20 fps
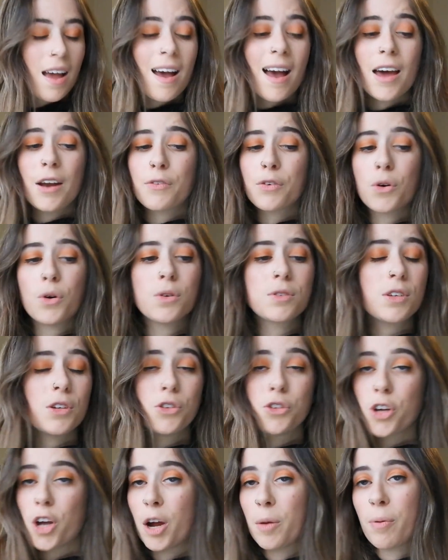And of course,
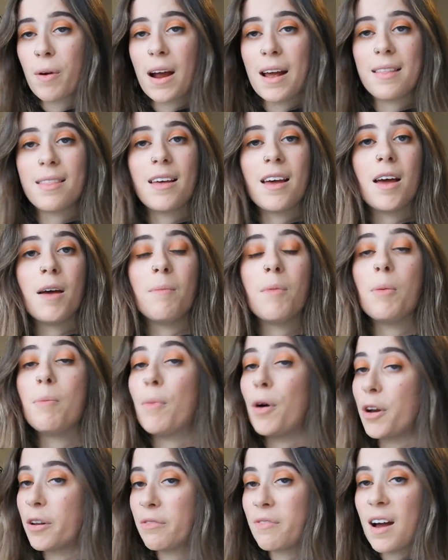interpret them,
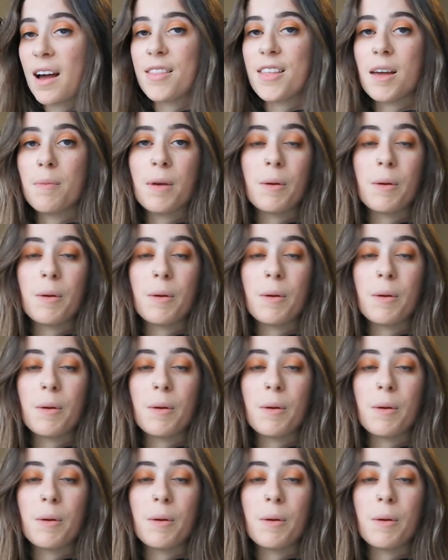modify them